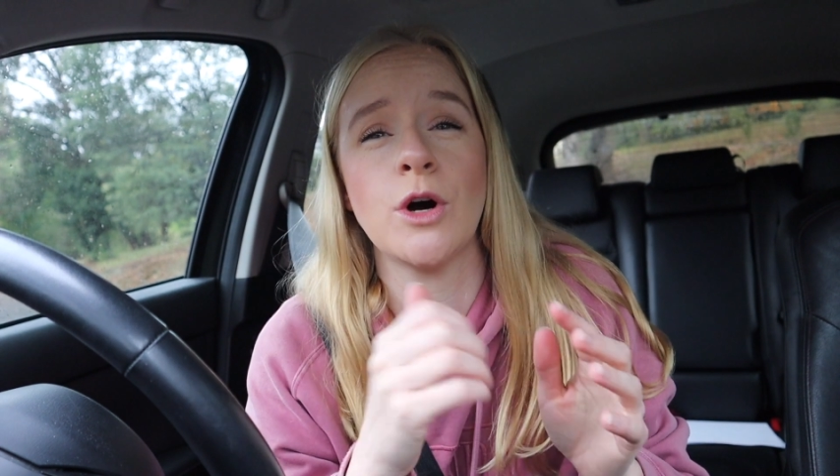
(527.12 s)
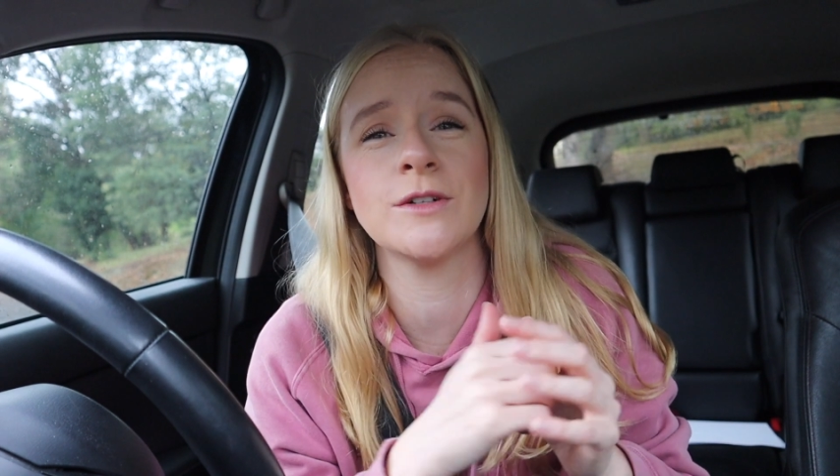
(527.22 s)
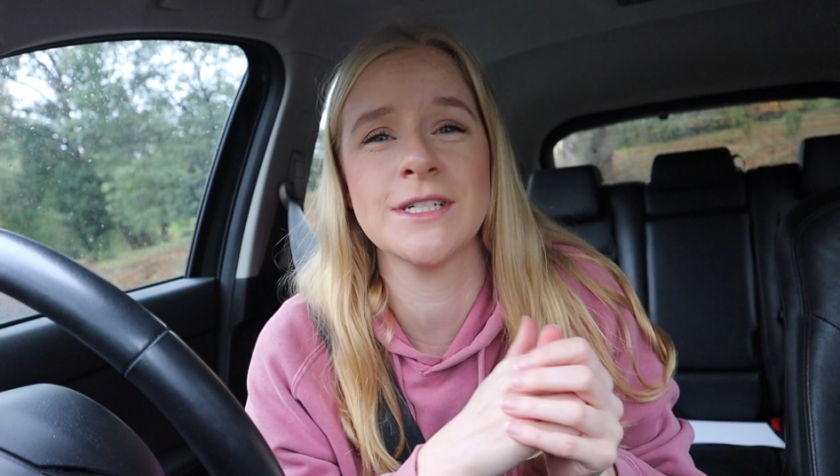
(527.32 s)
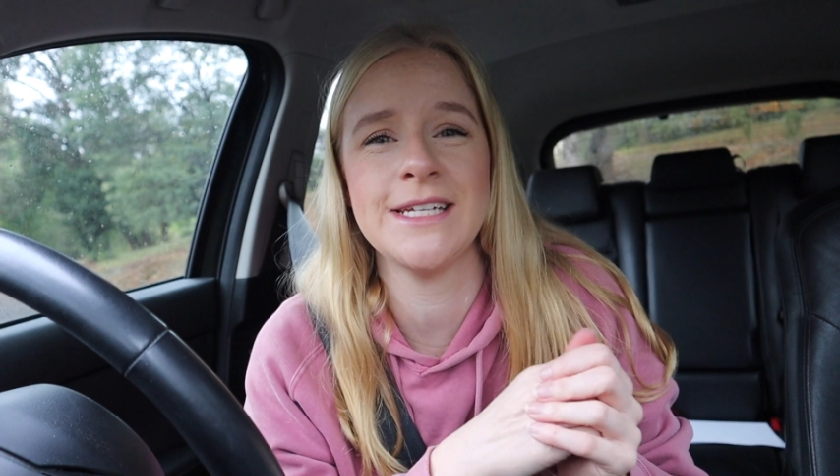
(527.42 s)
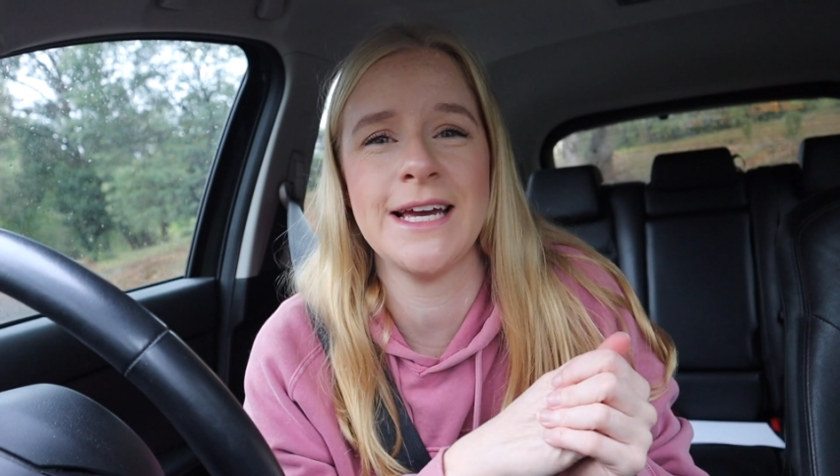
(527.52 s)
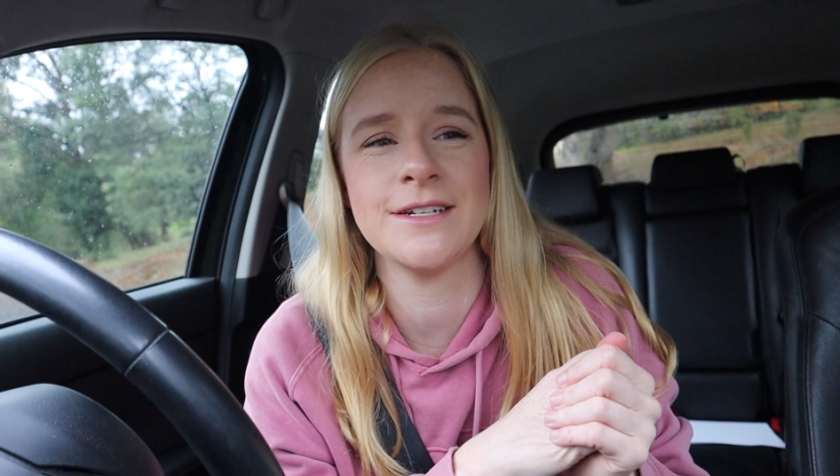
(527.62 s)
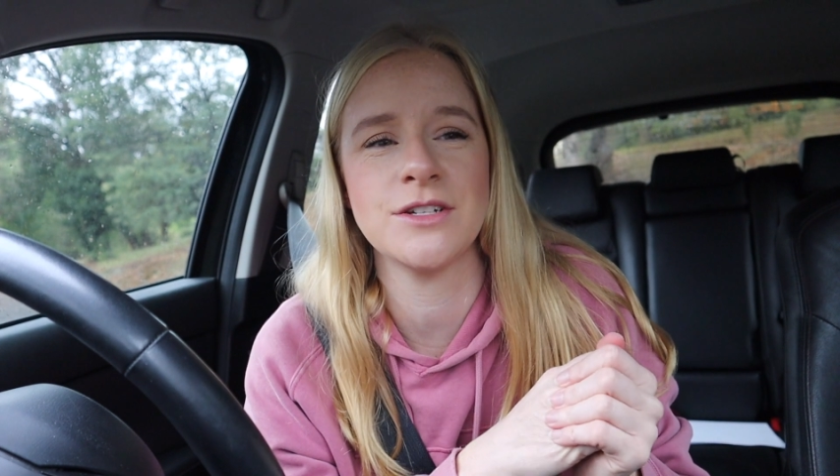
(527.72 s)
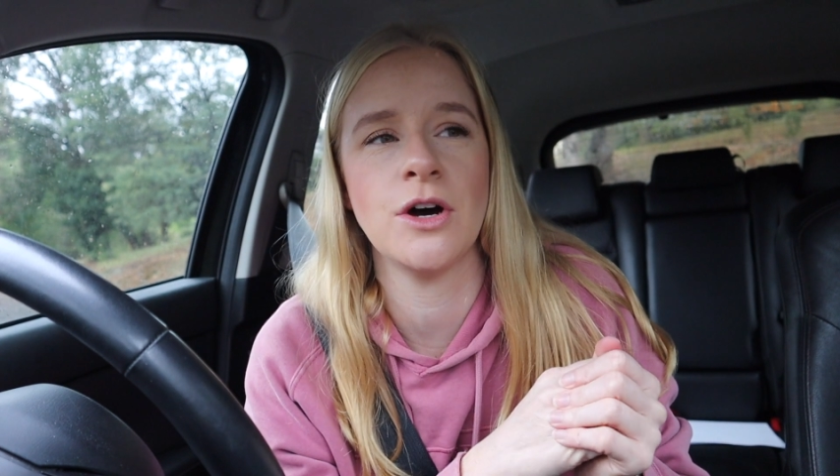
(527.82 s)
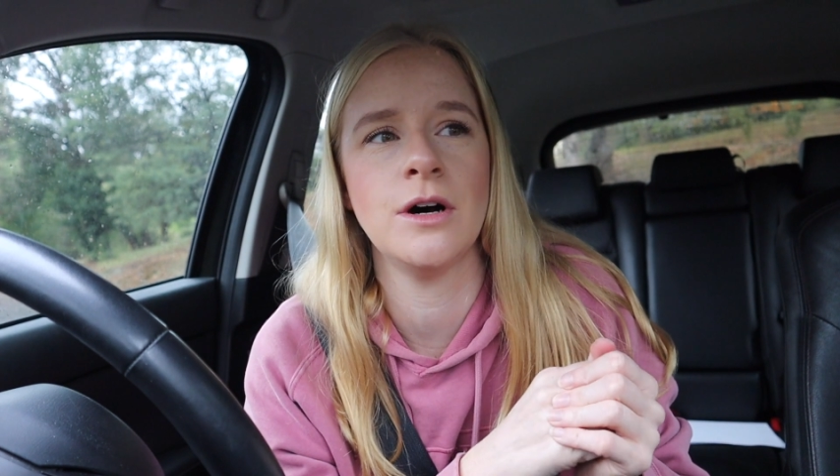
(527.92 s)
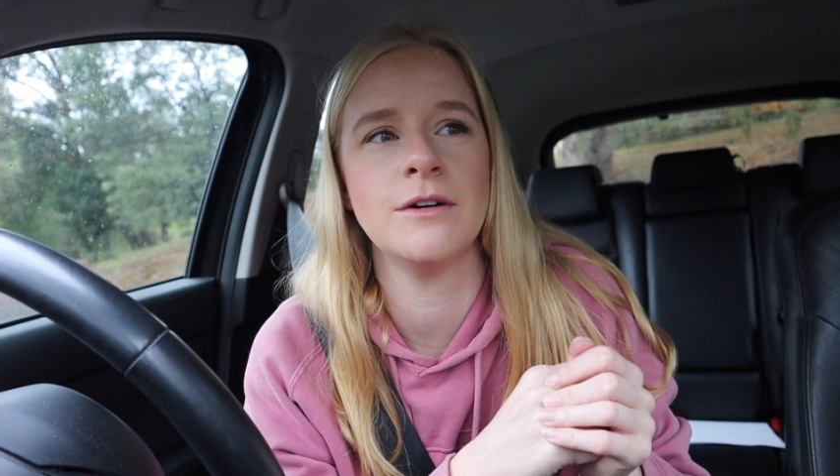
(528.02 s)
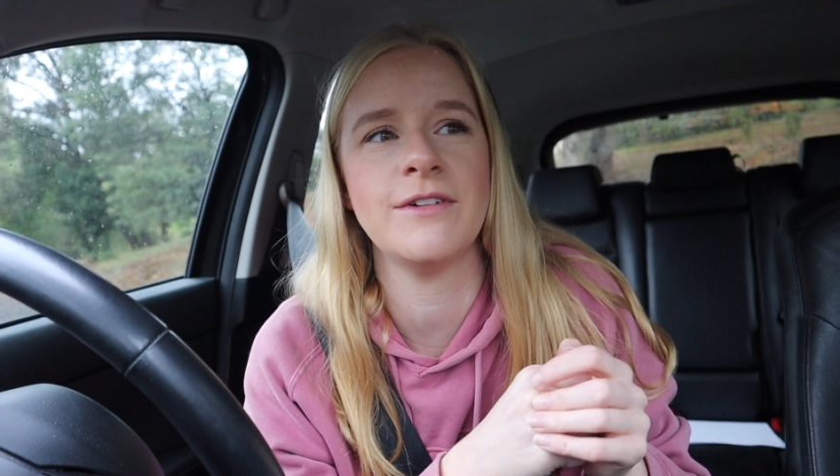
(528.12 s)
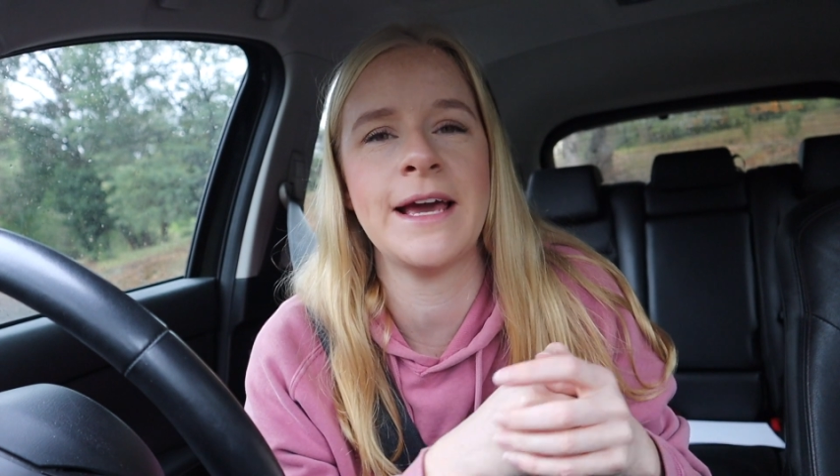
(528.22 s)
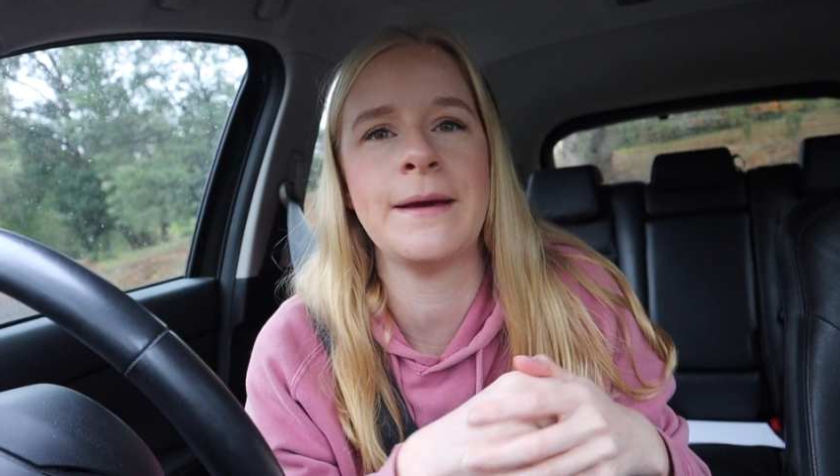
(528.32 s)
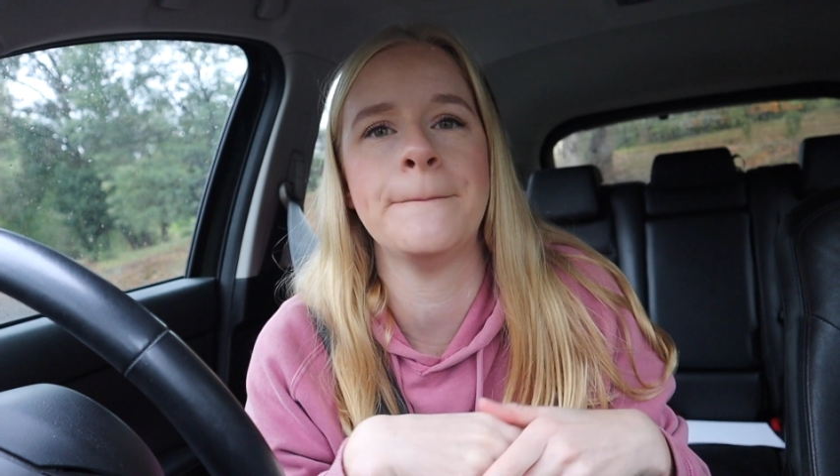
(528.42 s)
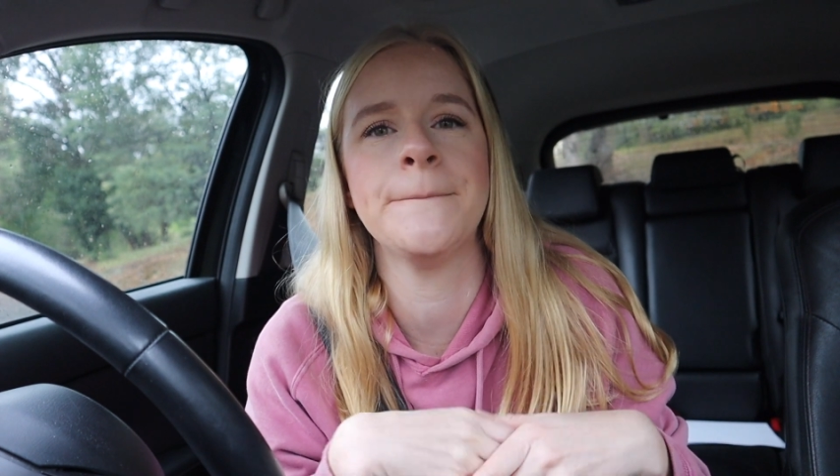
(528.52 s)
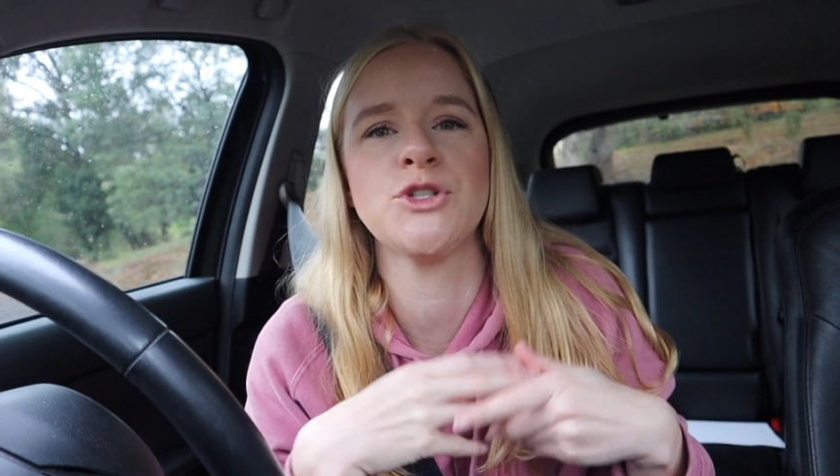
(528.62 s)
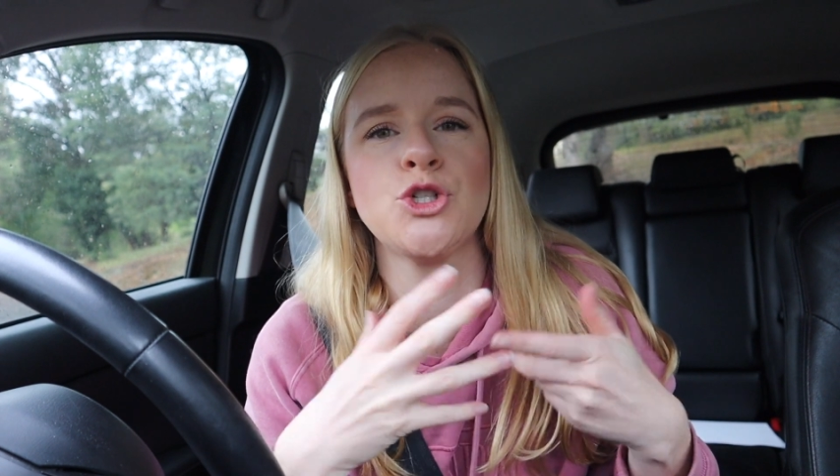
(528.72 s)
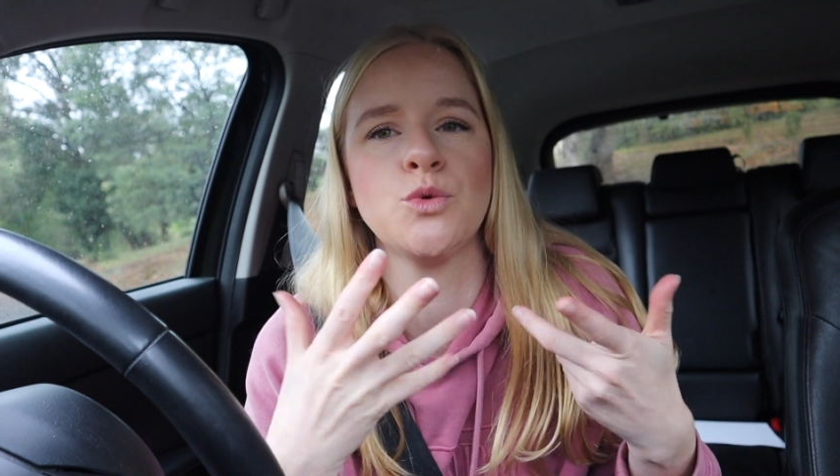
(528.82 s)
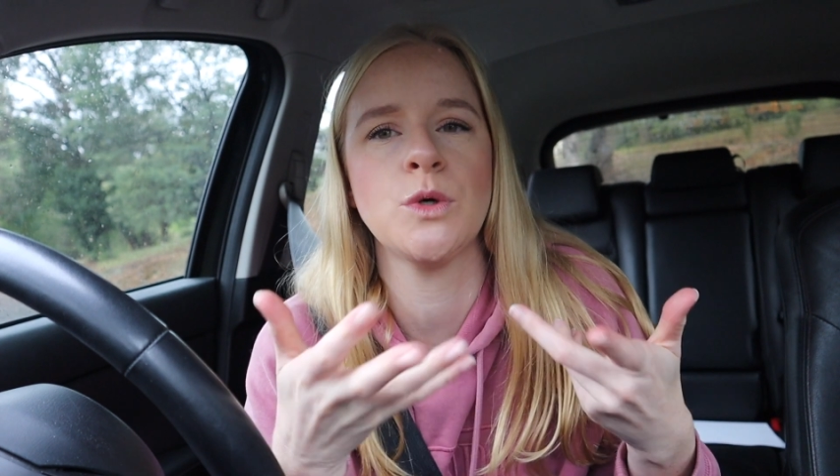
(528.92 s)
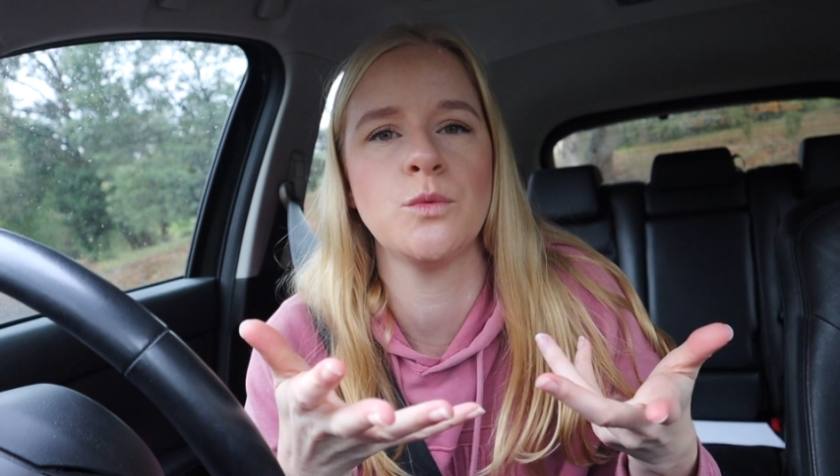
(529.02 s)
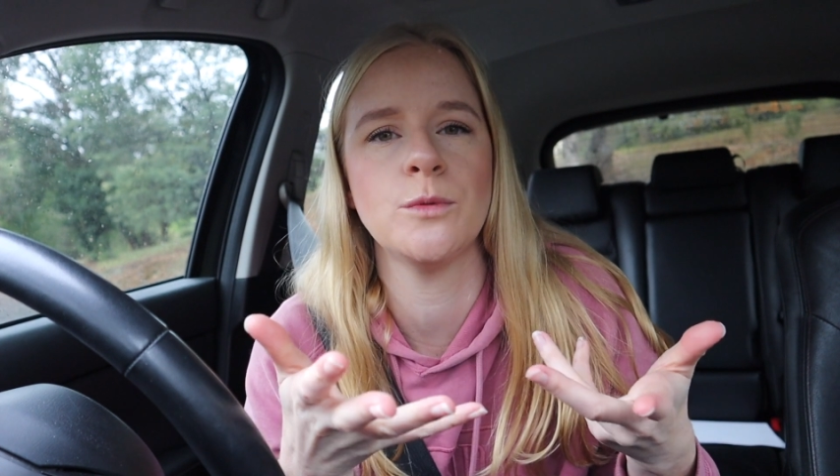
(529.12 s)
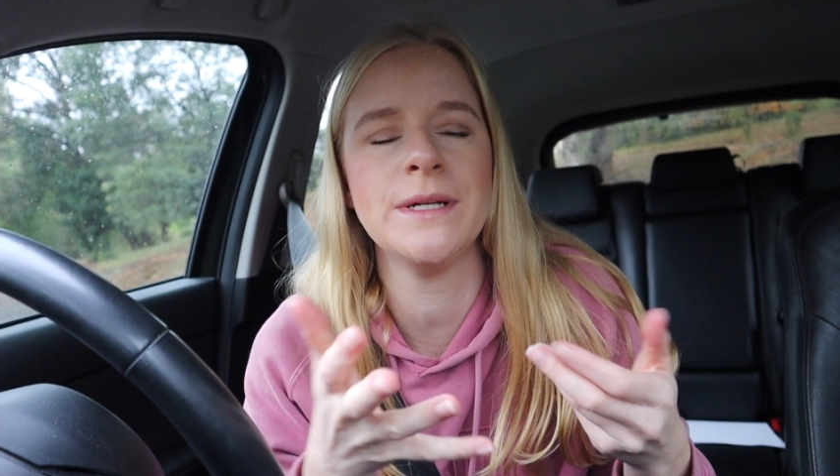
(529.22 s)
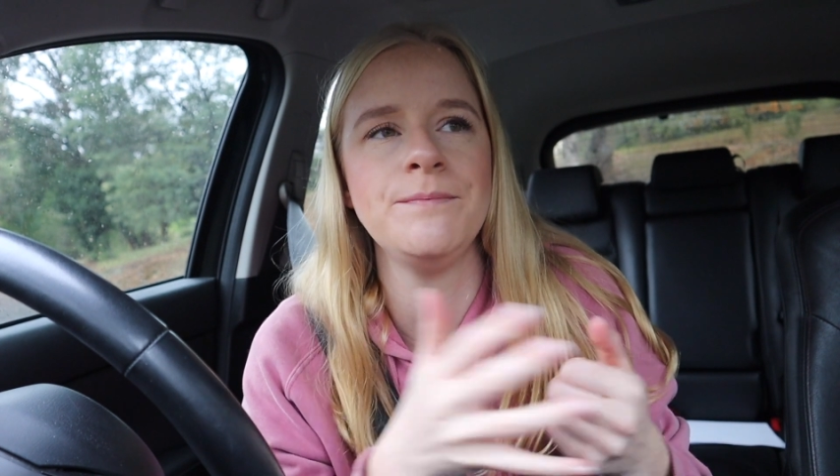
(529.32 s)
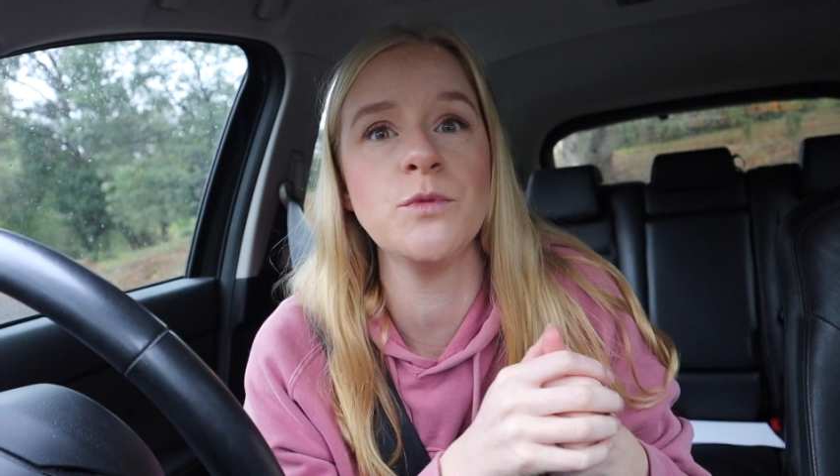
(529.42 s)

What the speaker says: scent of a mature woman,